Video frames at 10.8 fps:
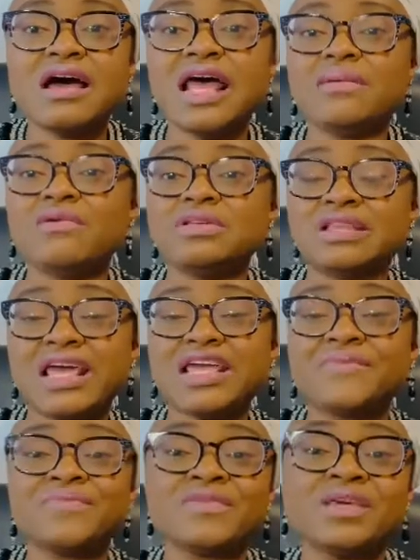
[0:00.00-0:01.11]
And I'm always
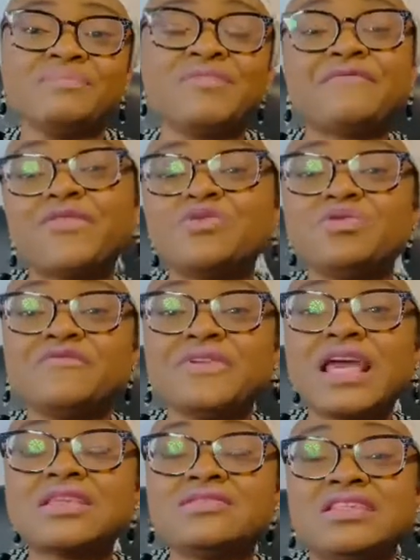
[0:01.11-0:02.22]
like, before you even get to